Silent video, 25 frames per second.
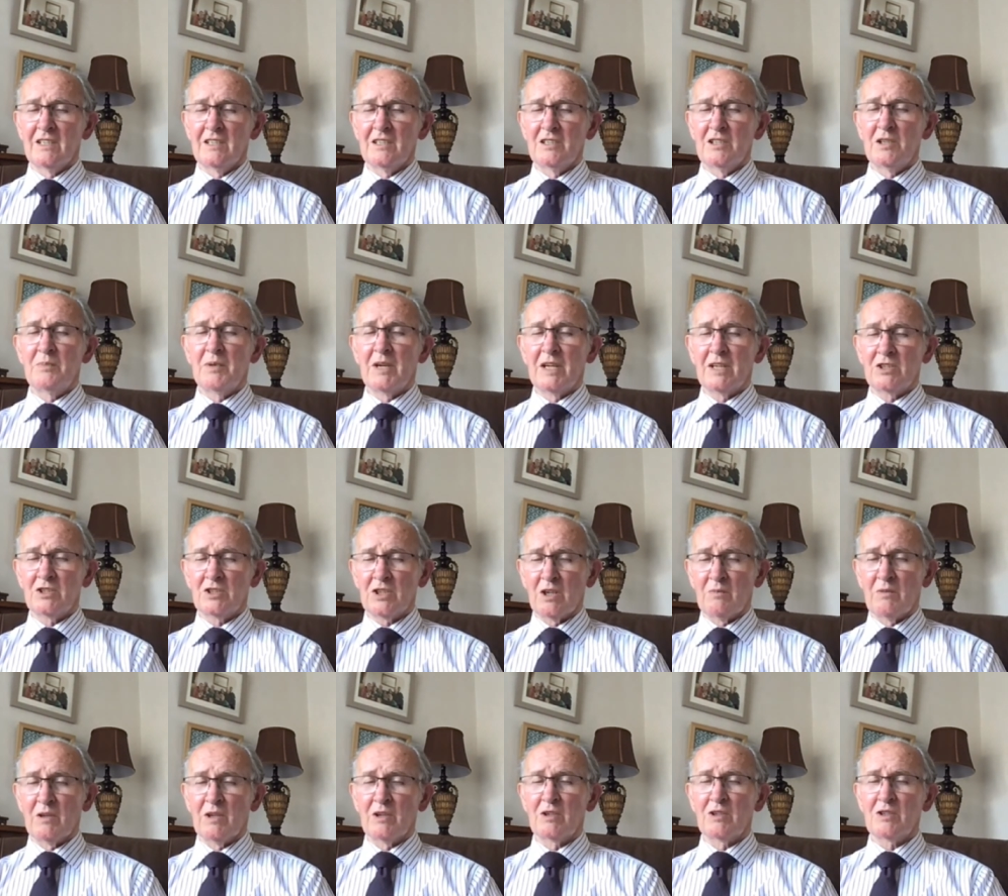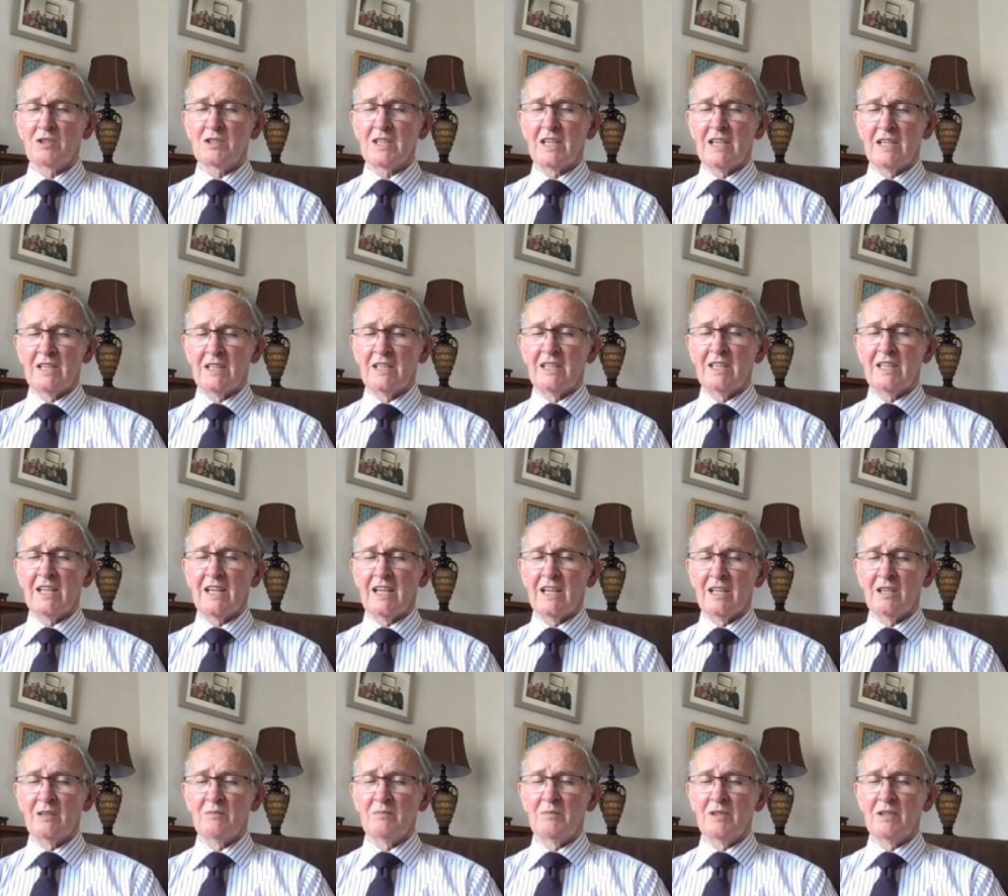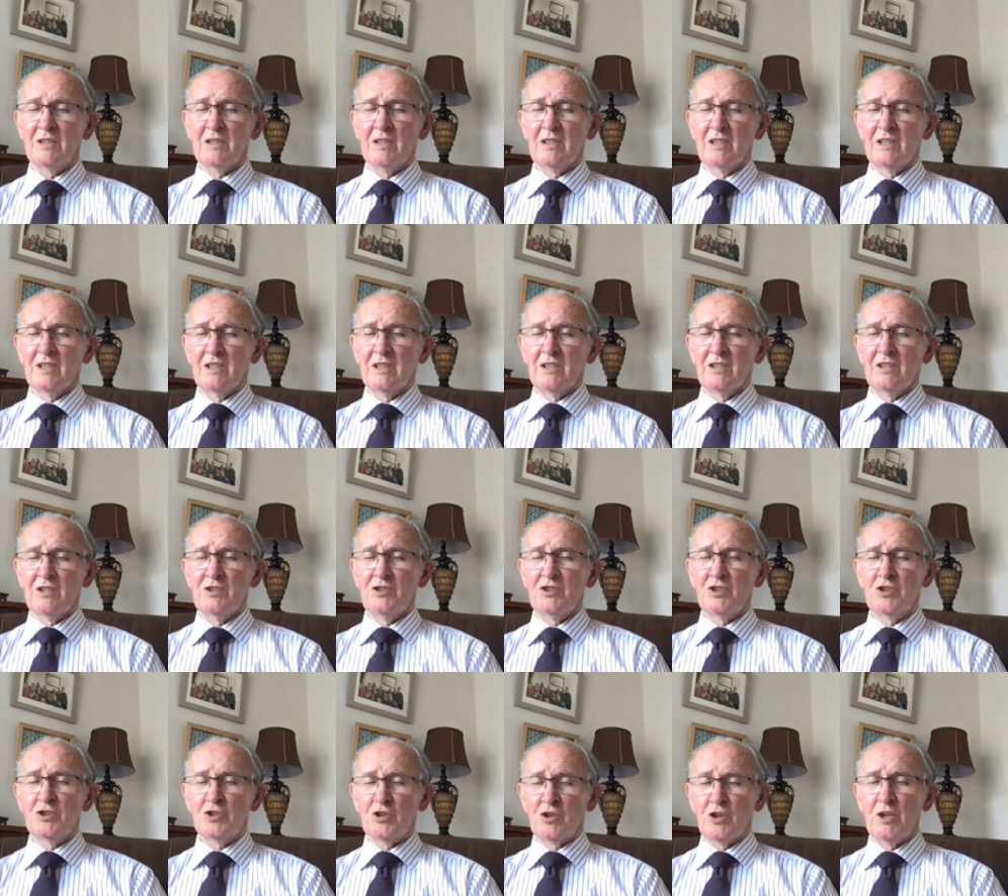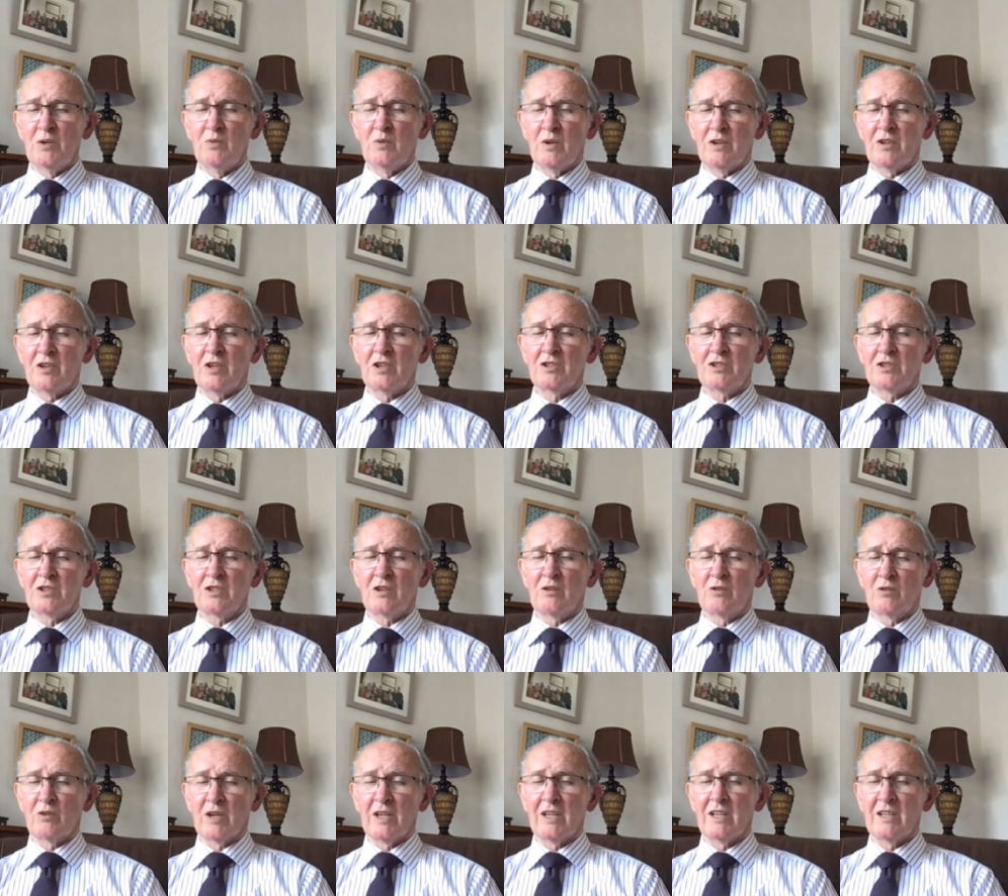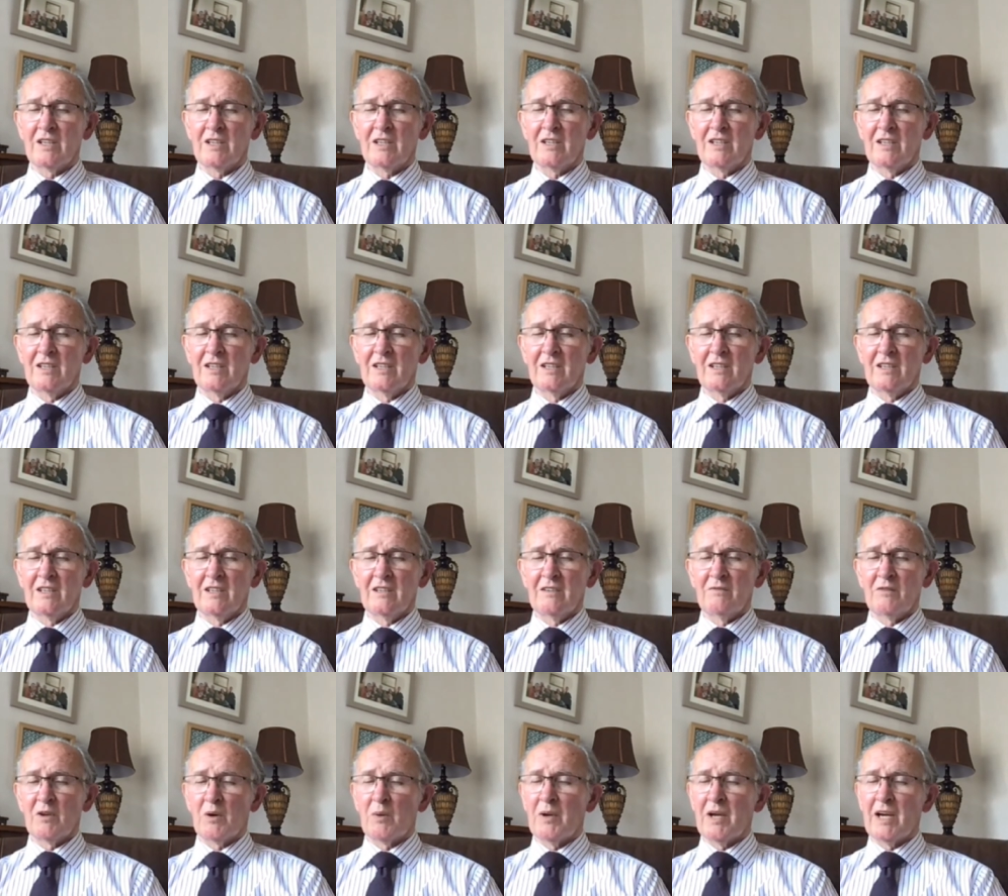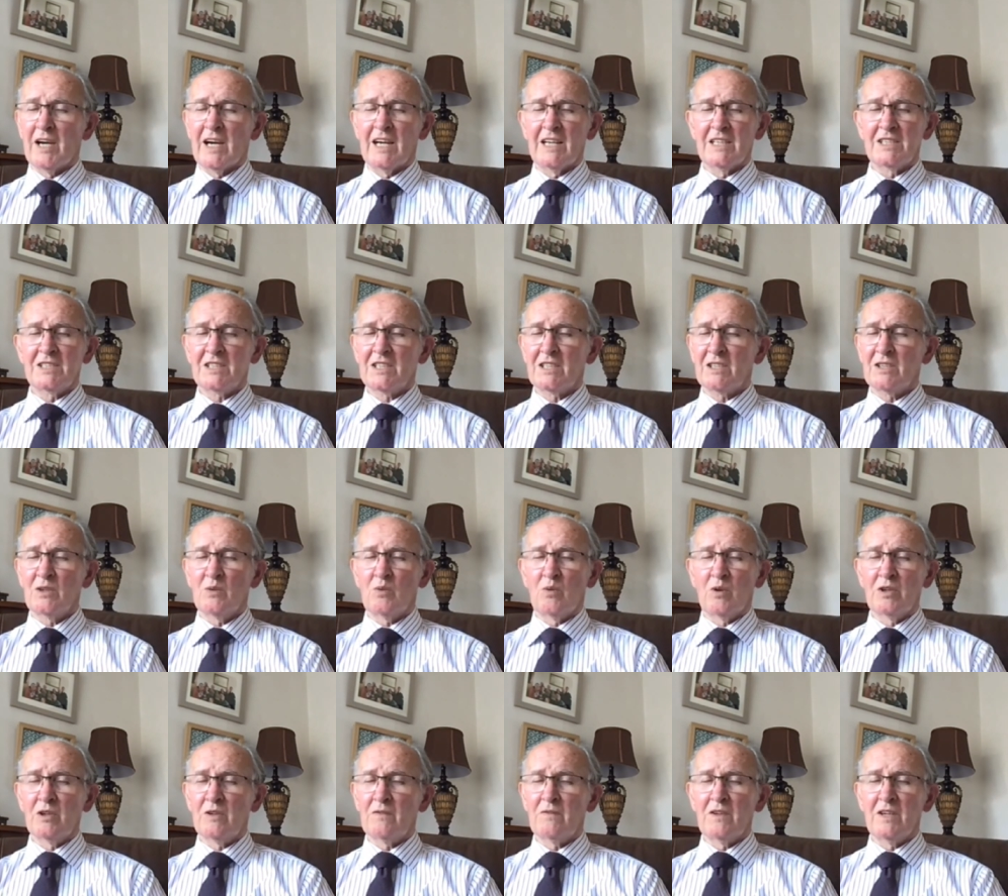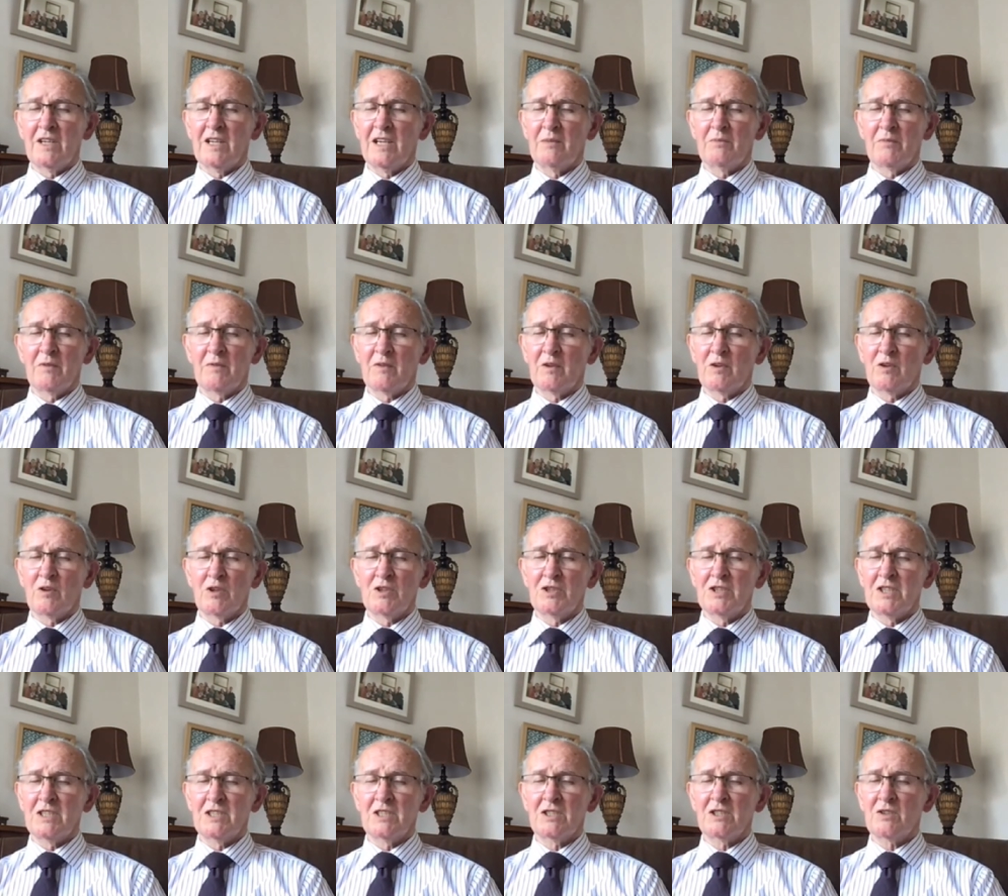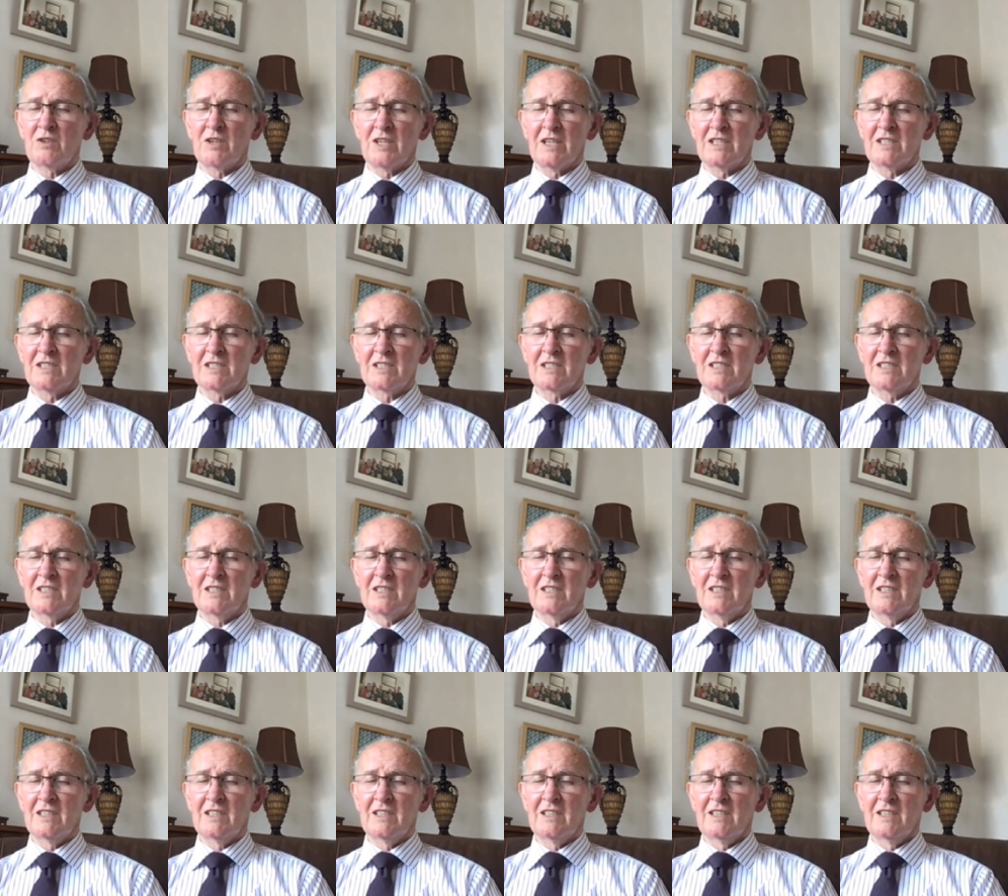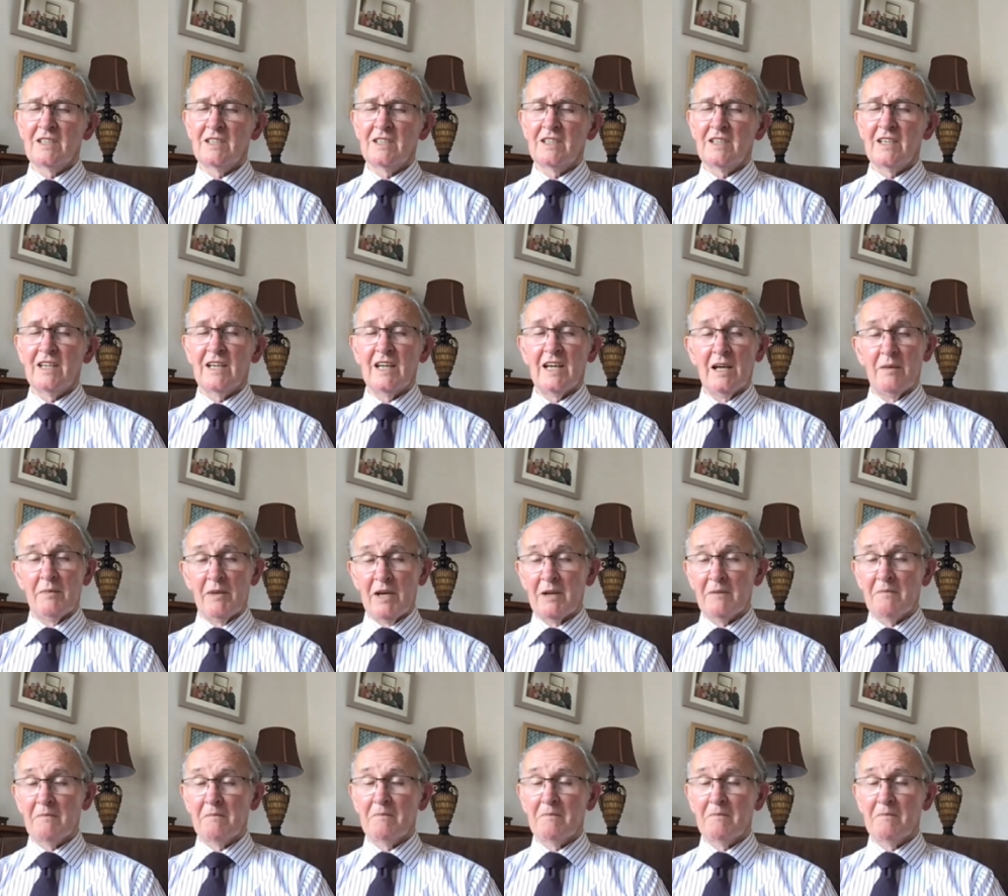to bring some others into the kingdom to join with us in glory. For we ask it in the wonderful name of the Lord Jesus Christ. Amen.